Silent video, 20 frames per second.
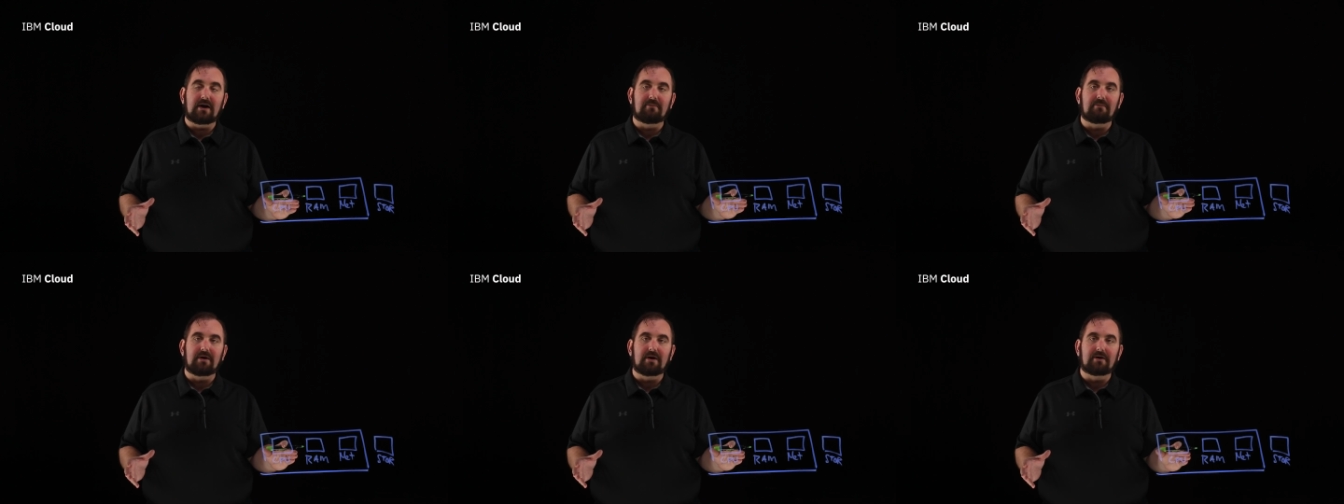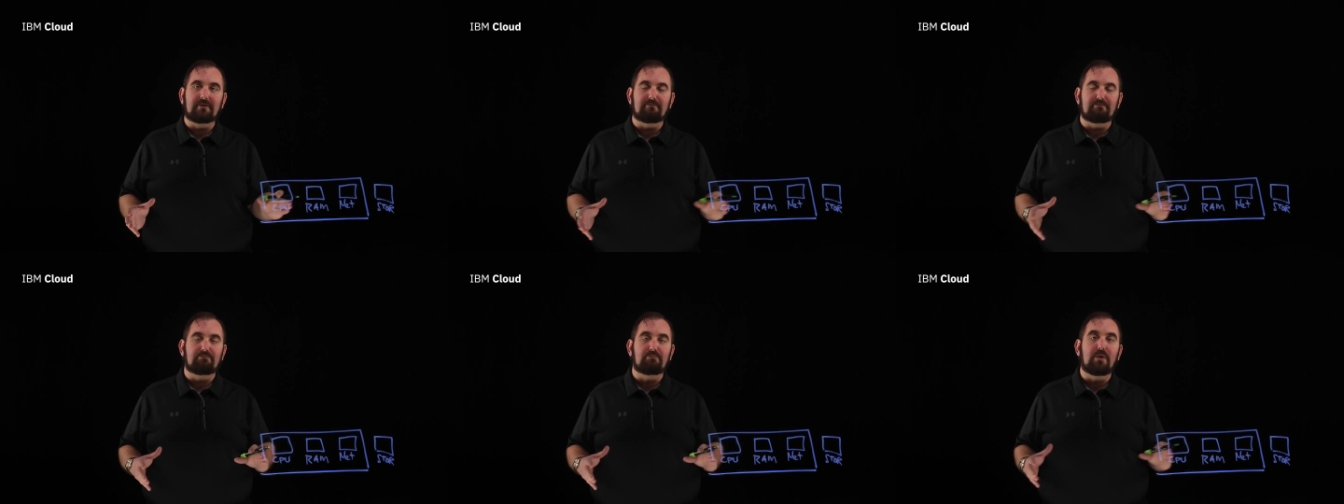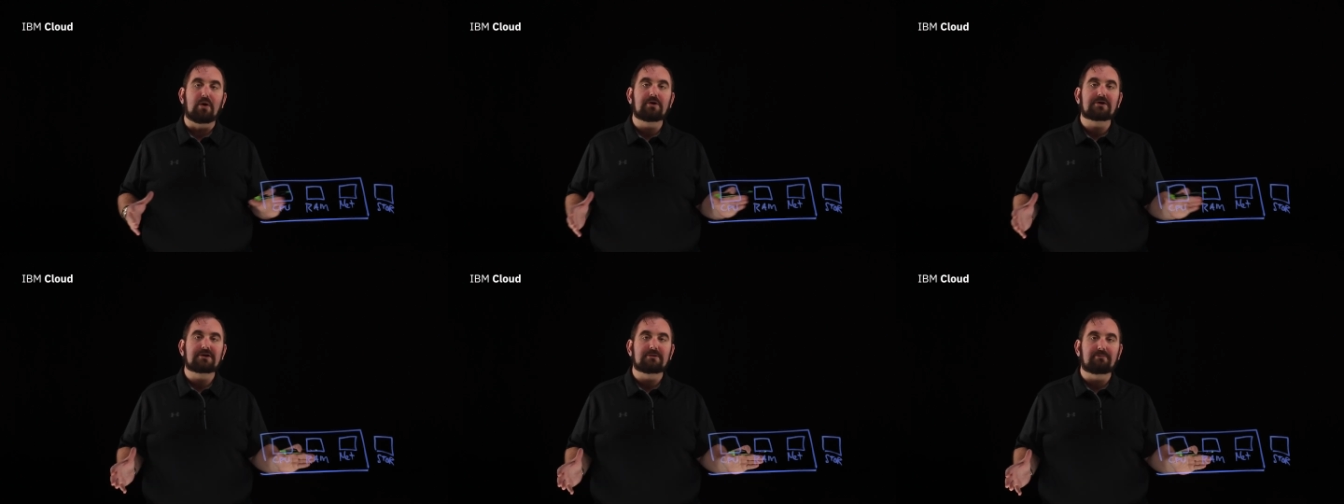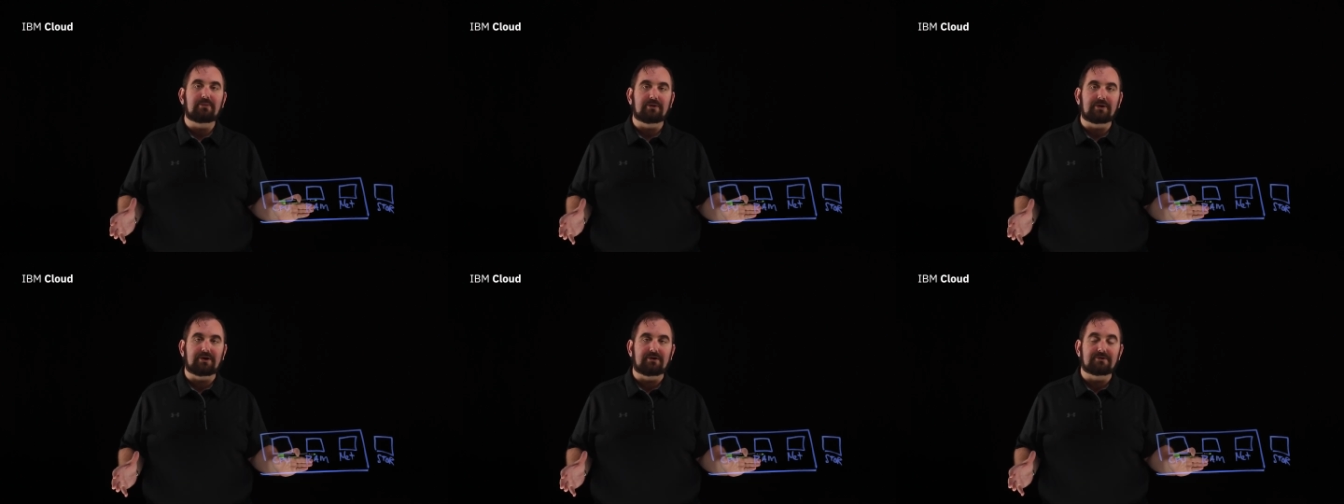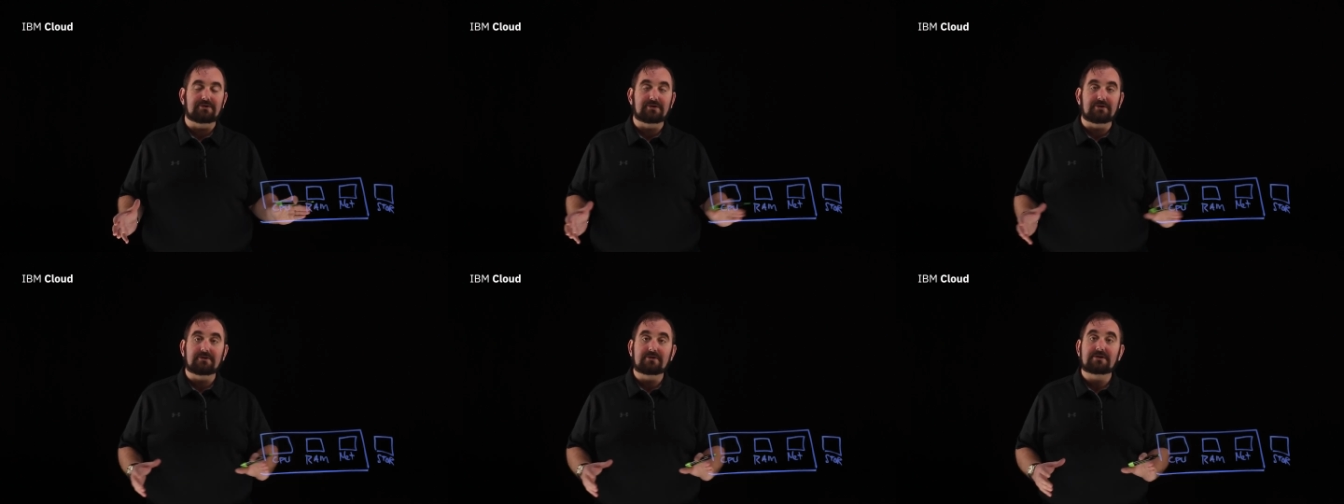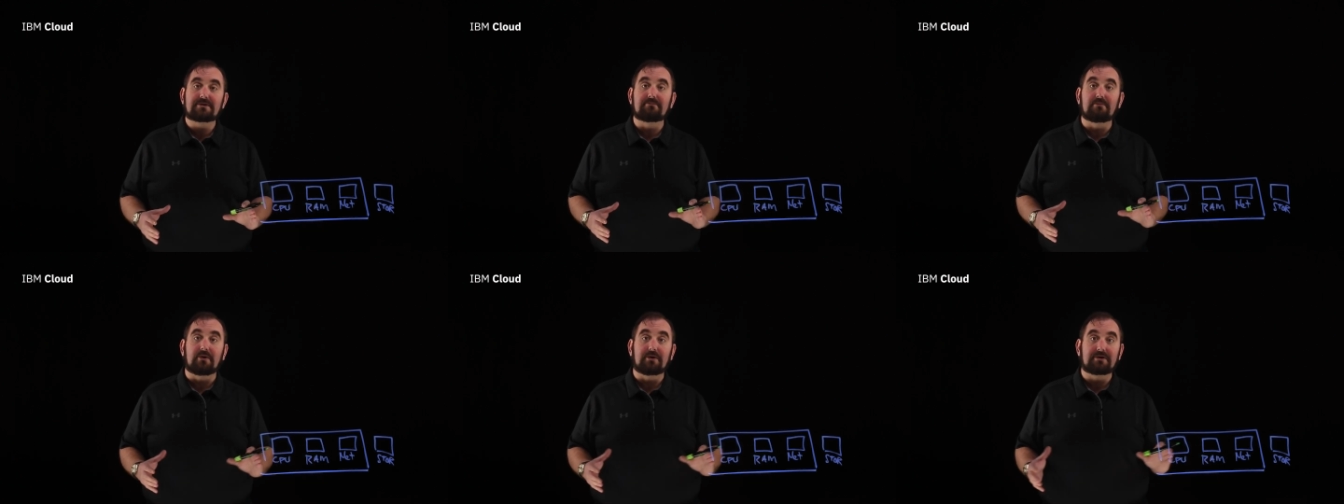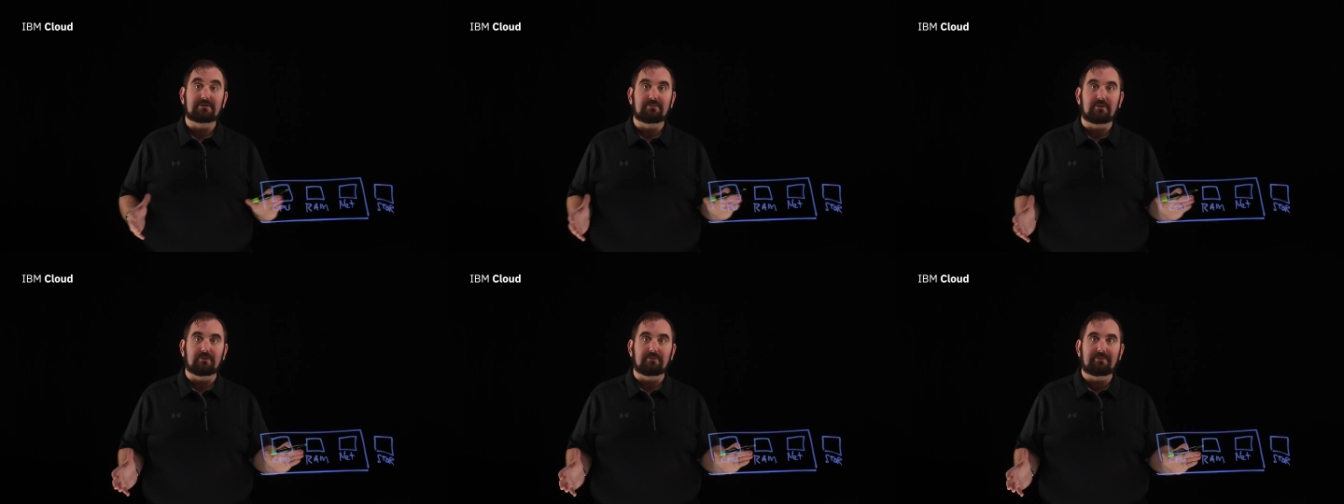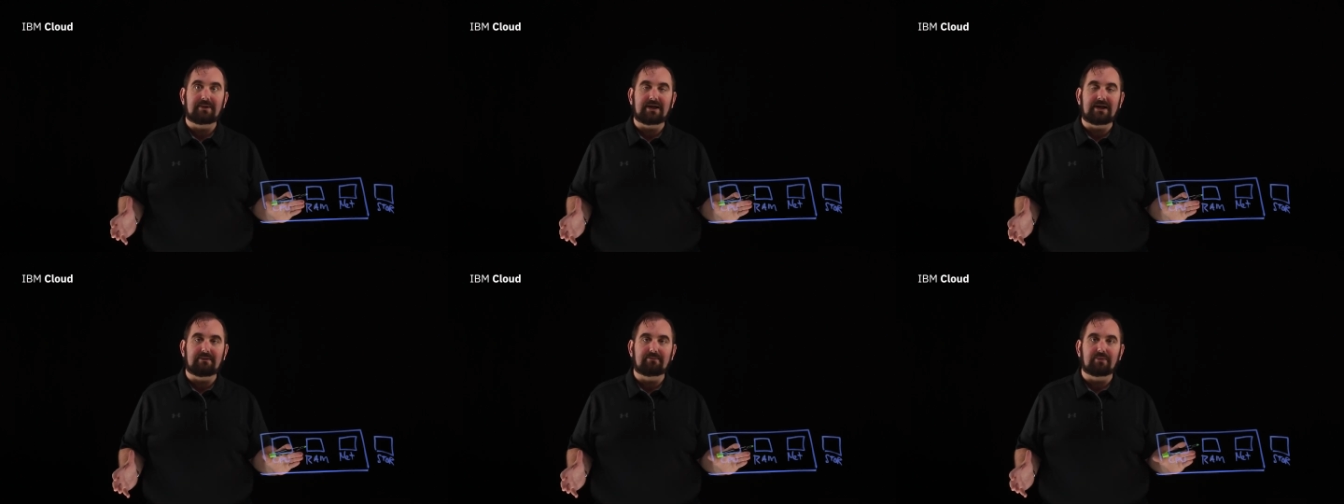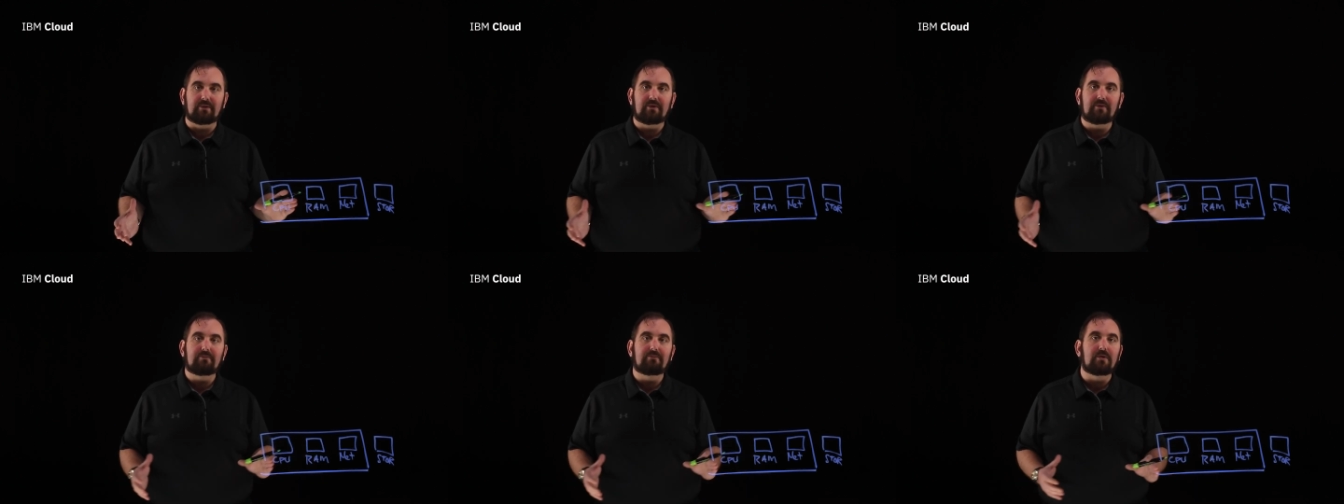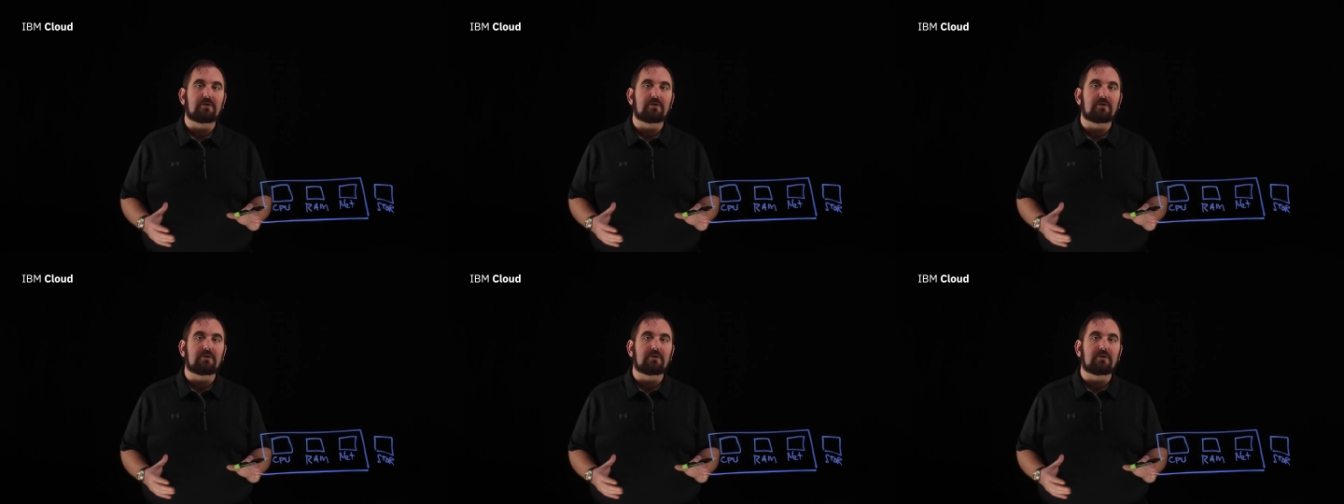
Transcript: among multiple users, multiple people,